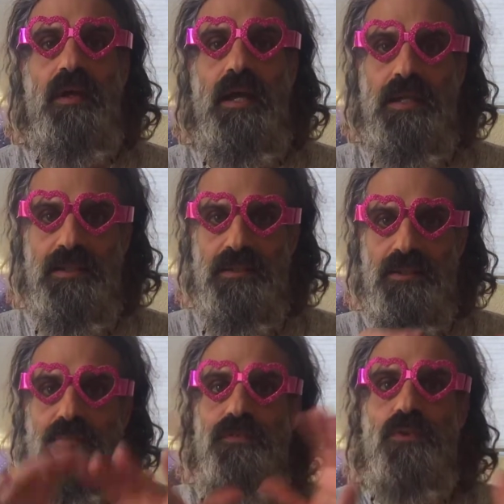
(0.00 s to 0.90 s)
And then
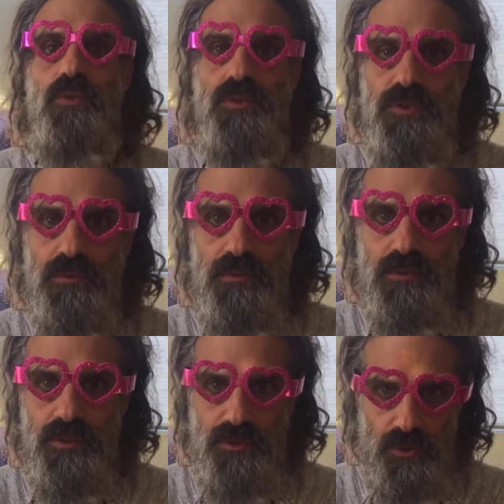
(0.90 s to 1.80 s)
diffuse
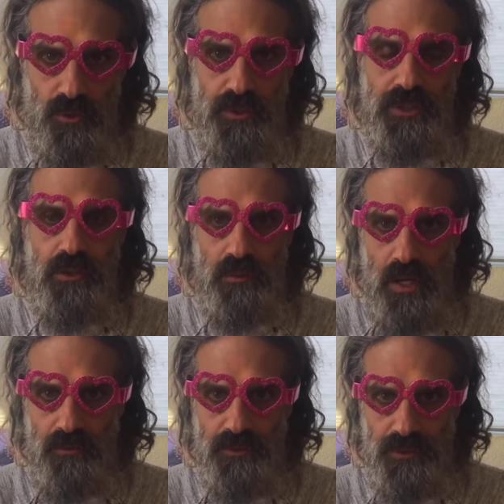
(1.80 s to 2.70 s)
the story
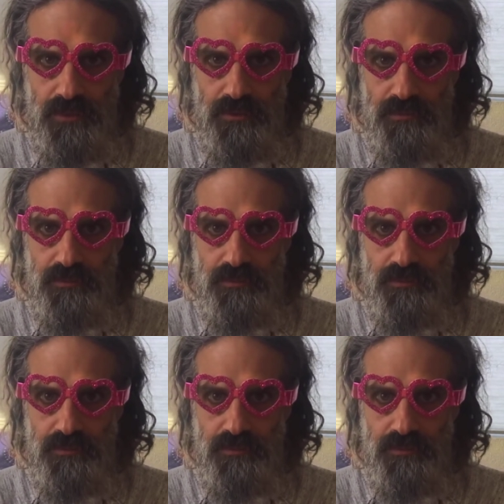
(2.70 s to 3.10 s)
around it,